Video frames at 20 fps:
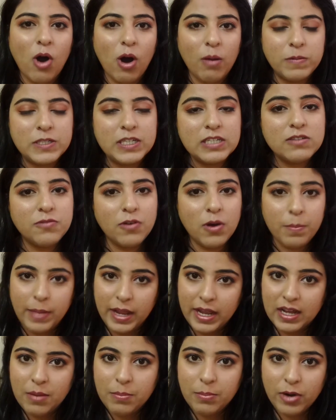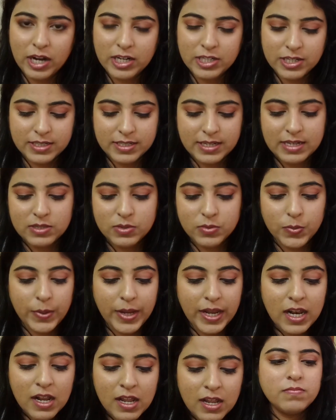options for makeup brushes as
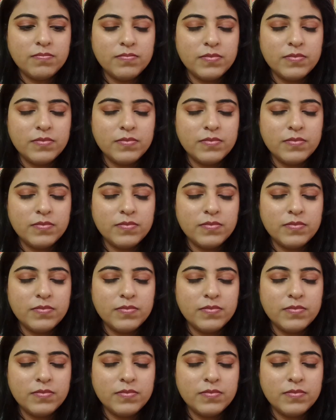well.